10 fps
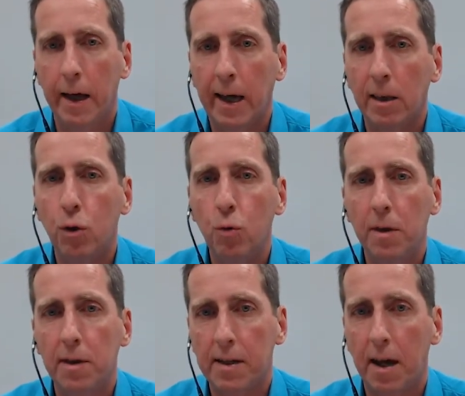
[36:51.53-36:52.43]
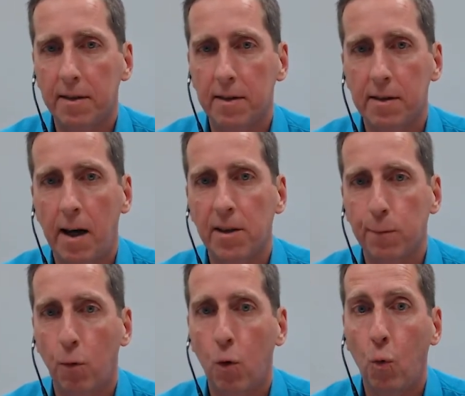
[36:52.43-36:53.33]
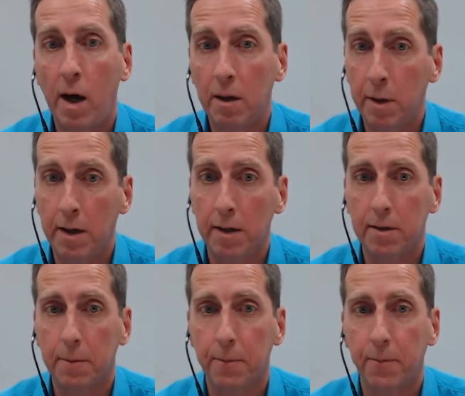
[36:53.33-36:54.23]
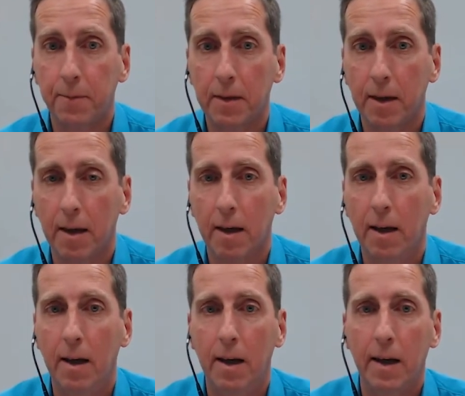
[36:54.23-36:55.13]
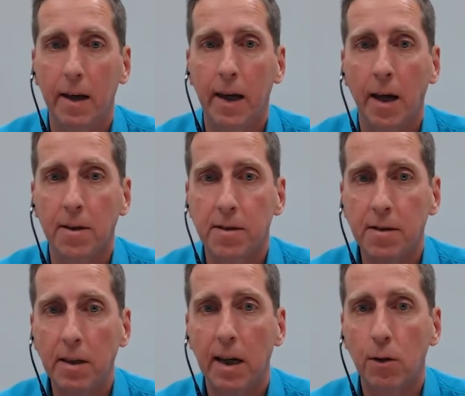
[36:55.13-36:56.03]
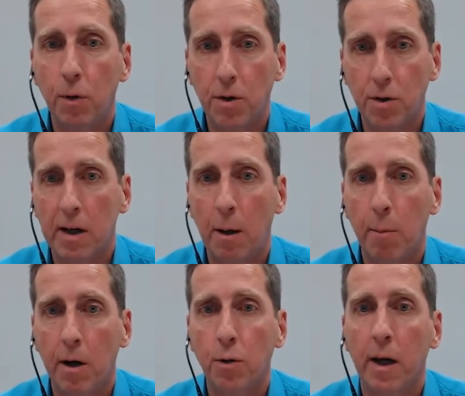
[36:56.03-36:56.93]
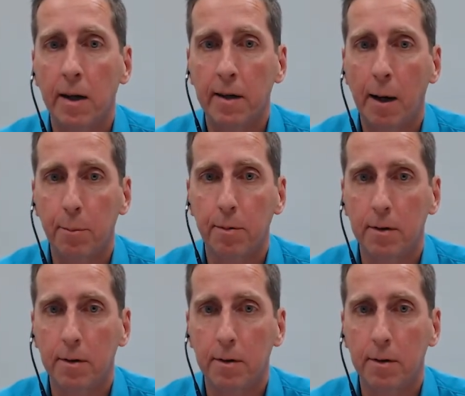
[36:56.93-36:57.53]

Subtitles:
And do this exercise for 1 minute and see at which number you end up,